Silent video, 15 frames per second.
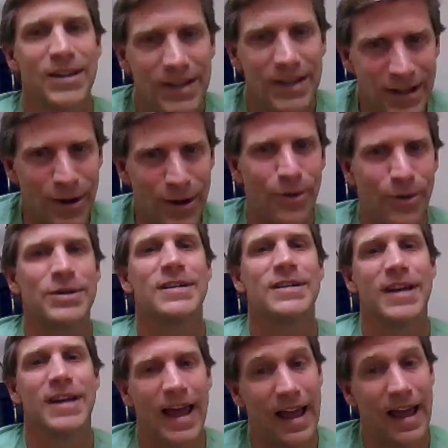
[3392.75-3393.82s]
you know
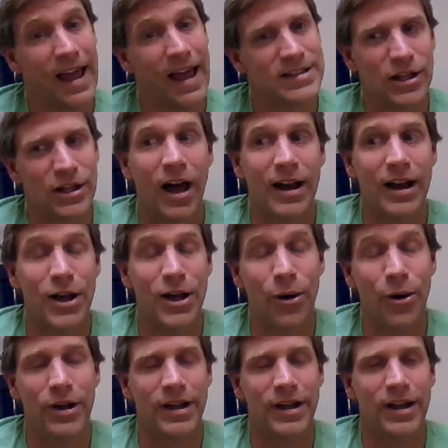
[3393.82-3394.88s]
has a lot
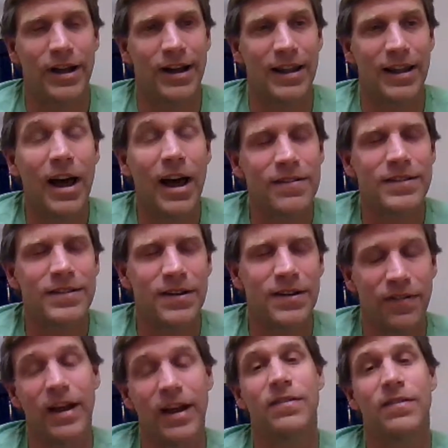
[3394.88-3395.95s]
going, a lot to
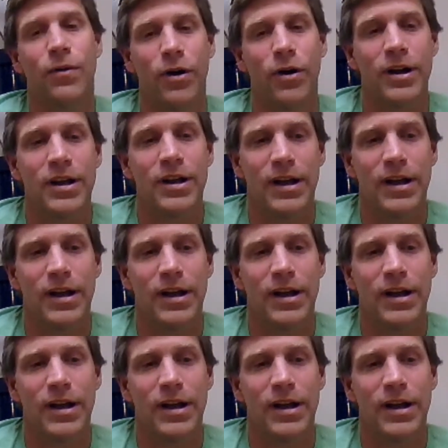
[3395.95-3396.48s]
fight for.